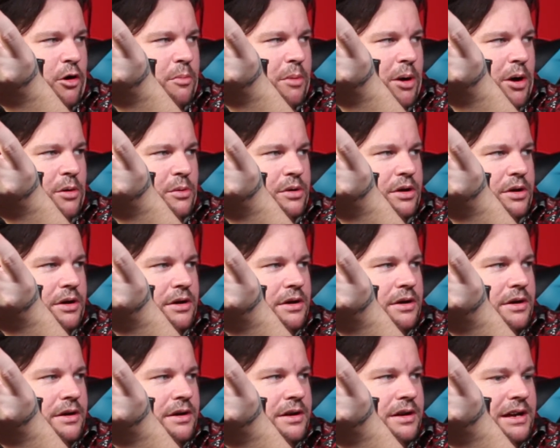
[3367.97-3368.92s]
mode.
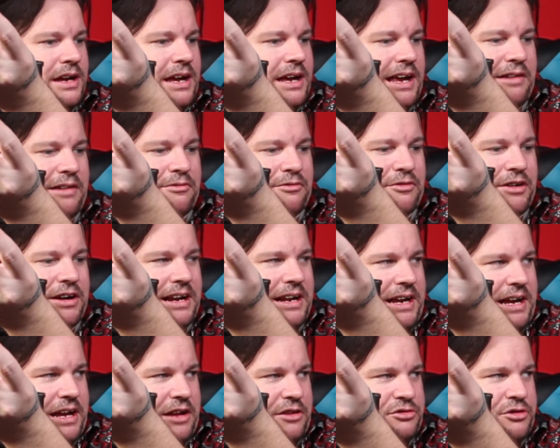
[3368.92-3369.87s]
It
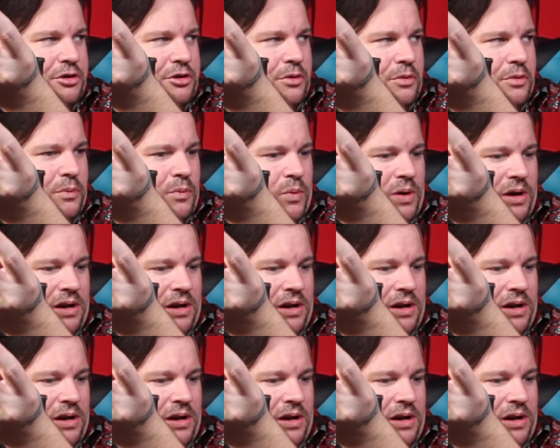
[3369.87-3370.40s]
really is cool.